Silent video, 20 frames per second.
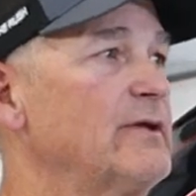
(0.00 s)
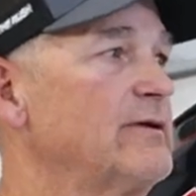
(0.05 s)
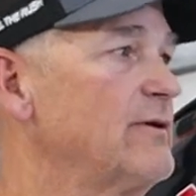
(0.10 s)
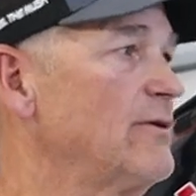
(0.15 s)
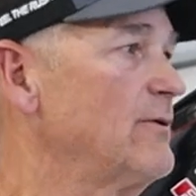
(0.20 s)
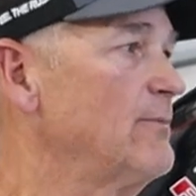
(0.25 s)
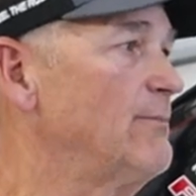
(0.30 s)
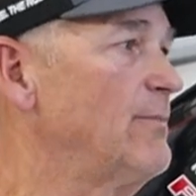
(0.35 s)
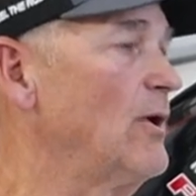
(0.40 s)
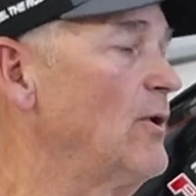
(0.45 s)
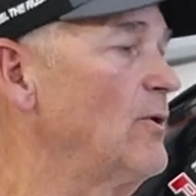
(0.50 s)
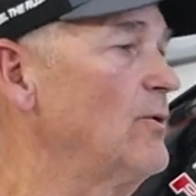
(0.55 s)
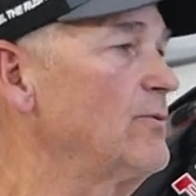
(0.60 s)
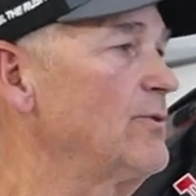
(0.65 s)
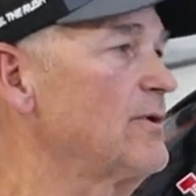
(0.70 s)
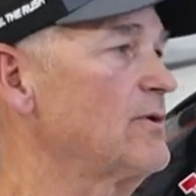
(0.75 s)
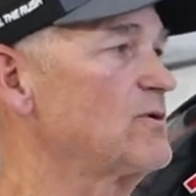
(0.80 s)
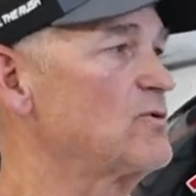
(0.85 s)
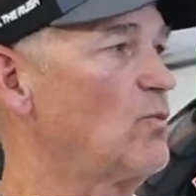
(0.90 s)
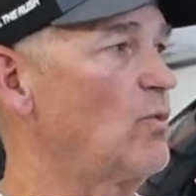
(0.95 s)
end of the boat.
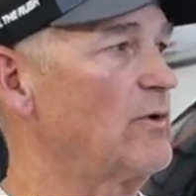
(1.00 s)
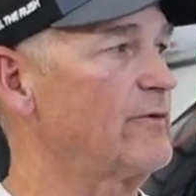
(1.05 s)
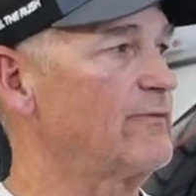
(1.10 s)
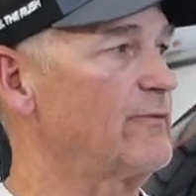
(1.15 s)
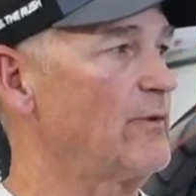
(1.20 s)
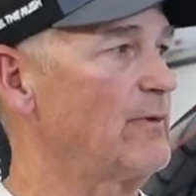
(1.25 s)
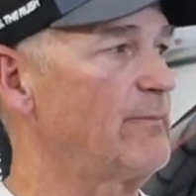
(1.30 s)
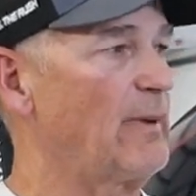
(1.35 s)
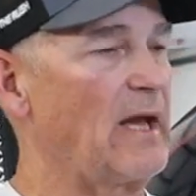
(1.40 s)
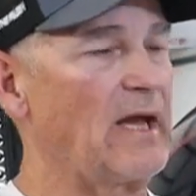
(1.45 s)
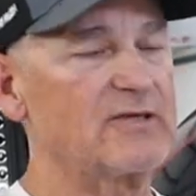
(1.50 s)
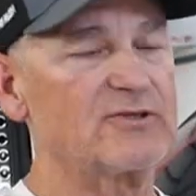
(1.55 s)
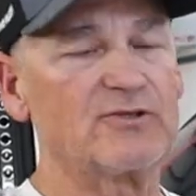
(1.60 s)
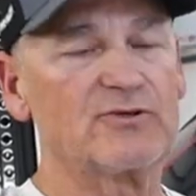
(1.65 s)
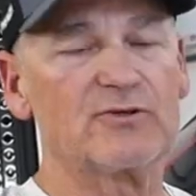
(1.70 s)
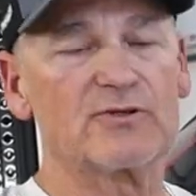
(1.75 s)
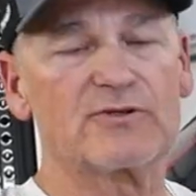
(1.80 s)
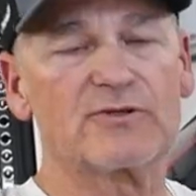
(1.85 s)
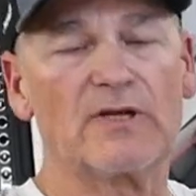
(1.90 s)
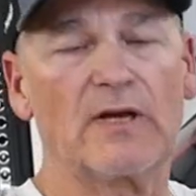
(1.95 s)
There's one for the
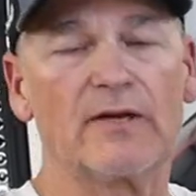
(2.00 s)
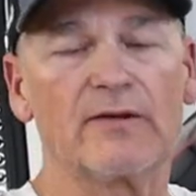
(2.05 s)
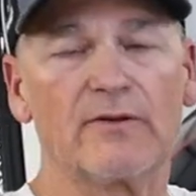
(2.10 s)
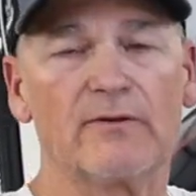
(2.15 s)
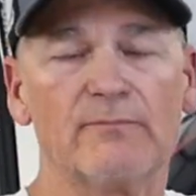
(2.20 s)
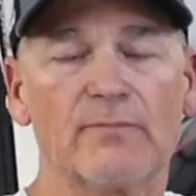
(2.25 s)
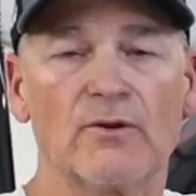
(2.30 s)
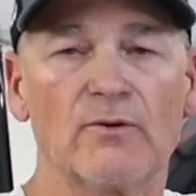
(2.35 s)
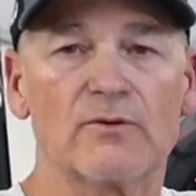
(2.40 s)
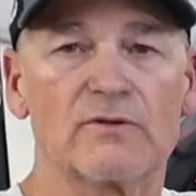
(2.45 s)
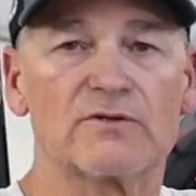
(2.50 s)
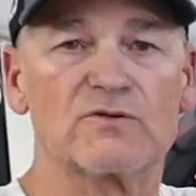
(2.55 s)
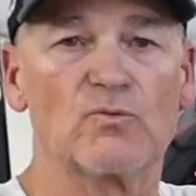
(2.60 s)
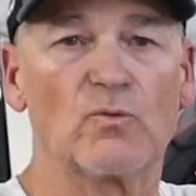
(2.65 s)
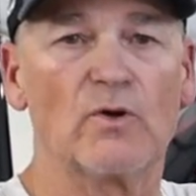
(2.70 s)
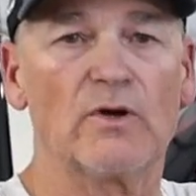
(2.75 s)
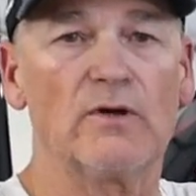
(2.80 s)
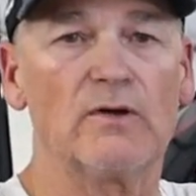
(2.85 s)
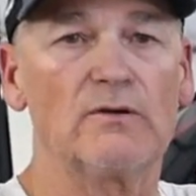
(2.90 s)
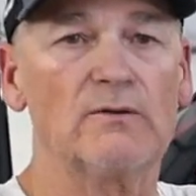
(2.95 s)
passenger side of the boat as
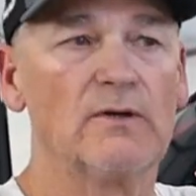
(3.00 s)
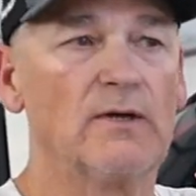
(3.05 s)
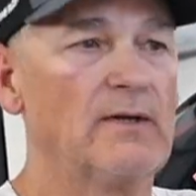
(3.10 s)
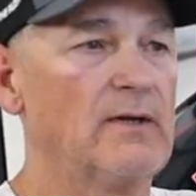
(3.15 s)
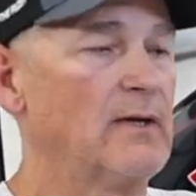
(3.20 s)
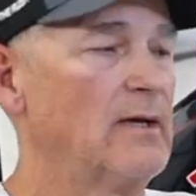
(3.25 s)
well.